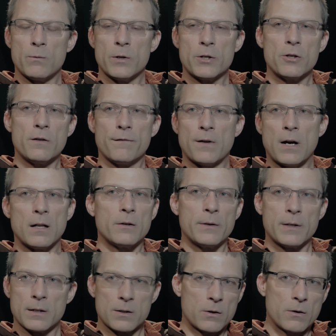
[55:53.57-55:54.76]
which of the
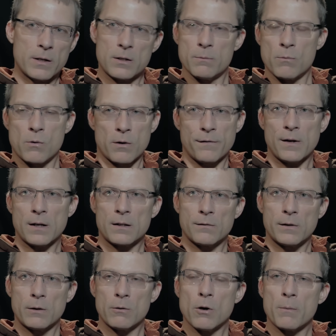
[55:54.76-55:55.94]
following is going to more
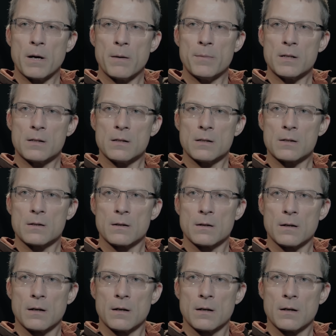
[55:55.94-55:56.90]
effectively grow my business,